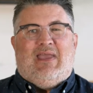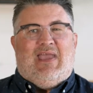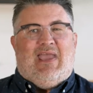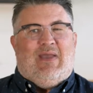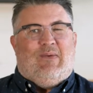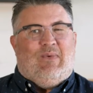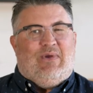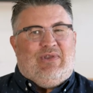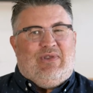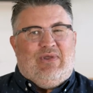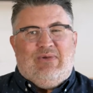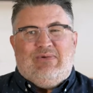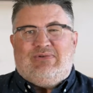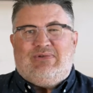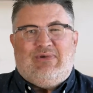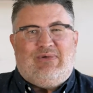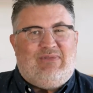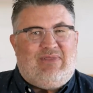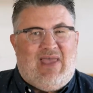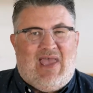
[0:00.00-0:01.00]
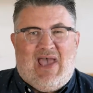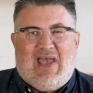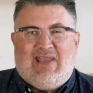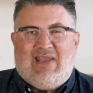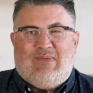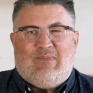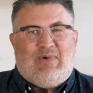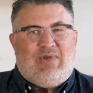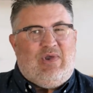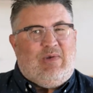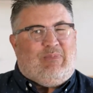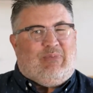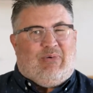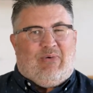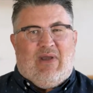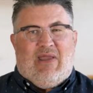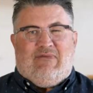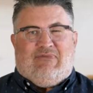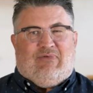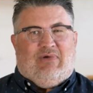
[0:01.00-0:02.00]
And when you do that, and when you
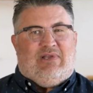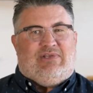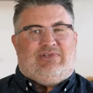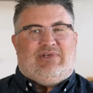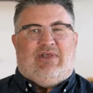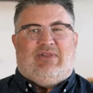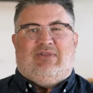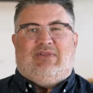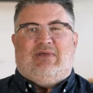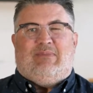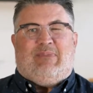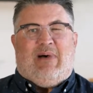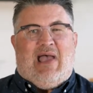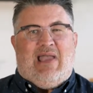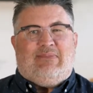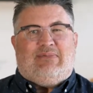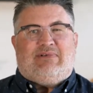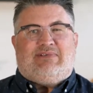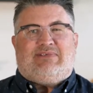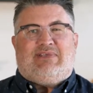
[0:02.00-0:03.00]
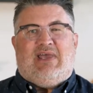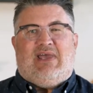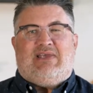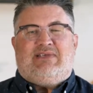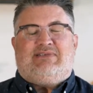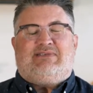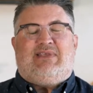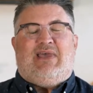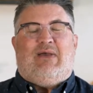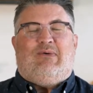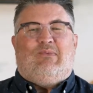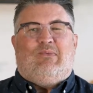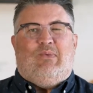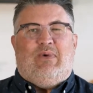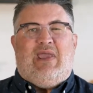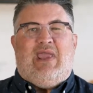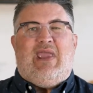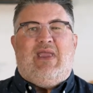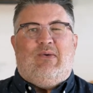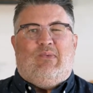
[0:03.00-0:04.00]
pray for each other, the Bible says that
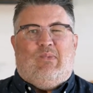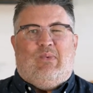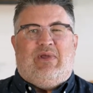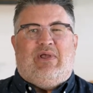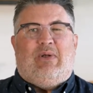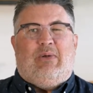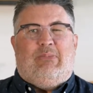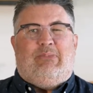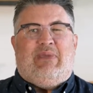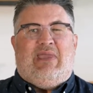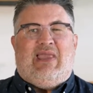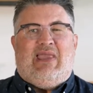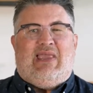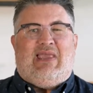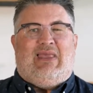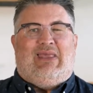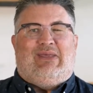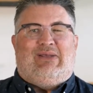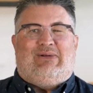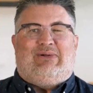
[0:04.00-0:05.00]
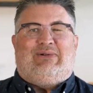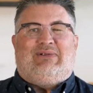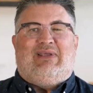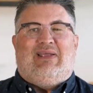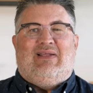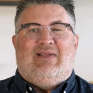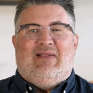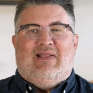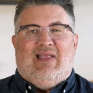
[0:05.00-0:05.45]
we will be healed.